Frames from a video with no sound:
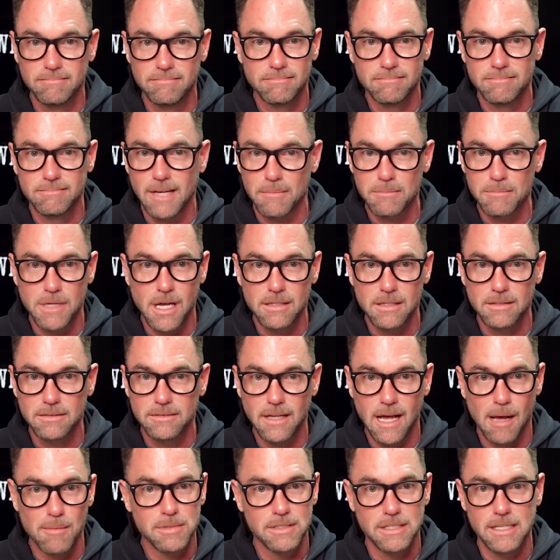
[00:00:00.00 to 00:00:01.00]
I'm done.
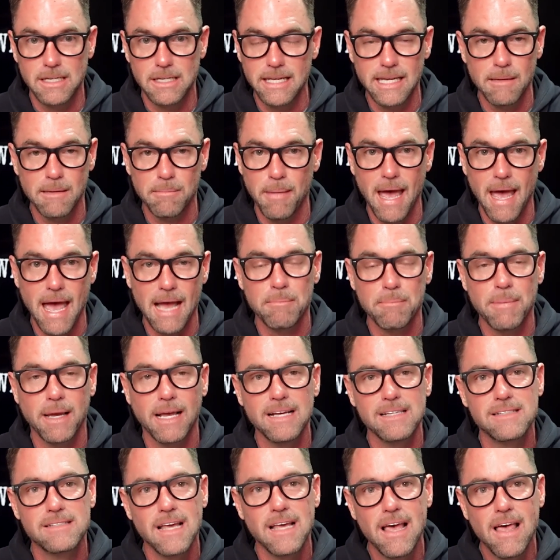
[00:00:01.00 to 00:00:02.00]
I'm sending it back,
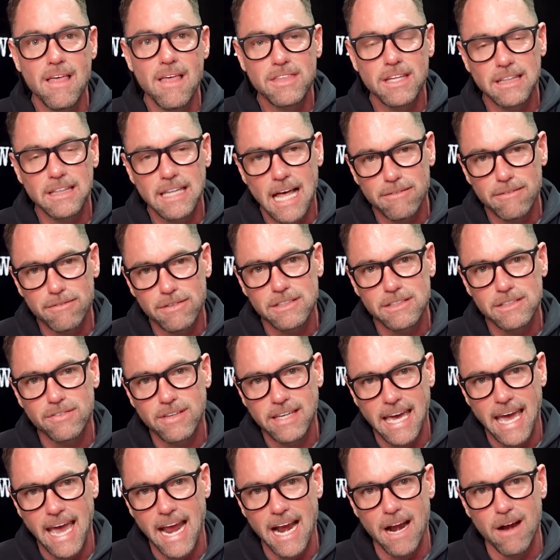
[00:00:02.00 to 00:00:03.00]
because the level of
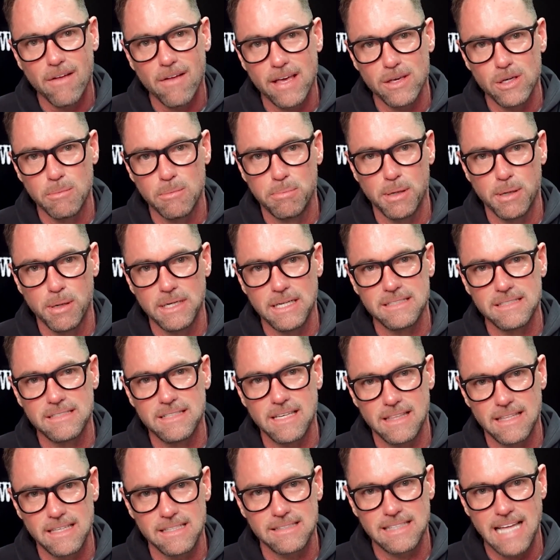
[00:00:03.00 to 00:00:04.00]
care that you put
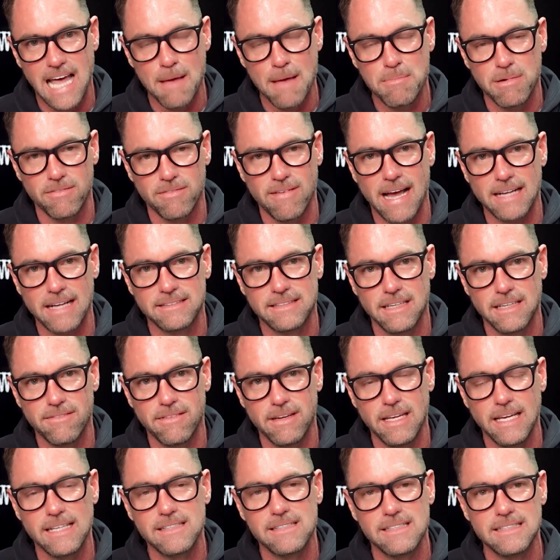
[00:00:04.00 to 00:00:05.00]
into this type of
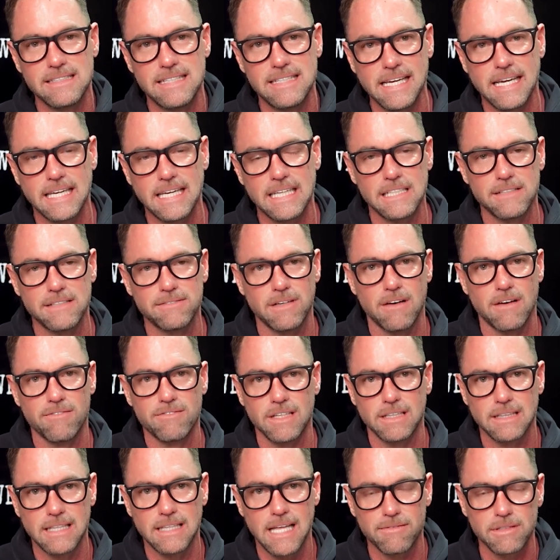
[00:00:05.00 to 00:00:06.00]
activity is indicative of
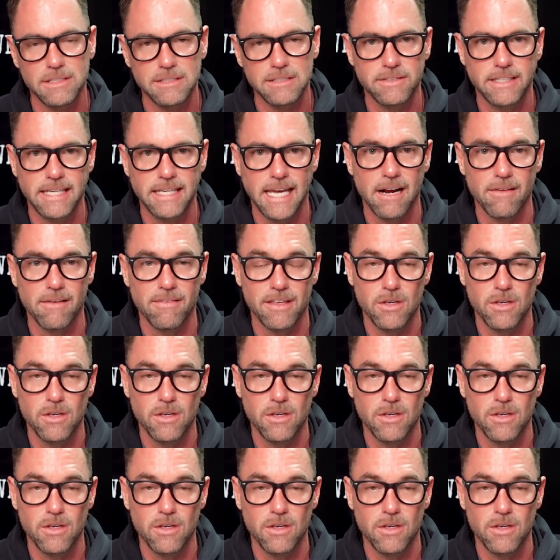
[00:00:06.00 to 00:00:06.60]
the level of care that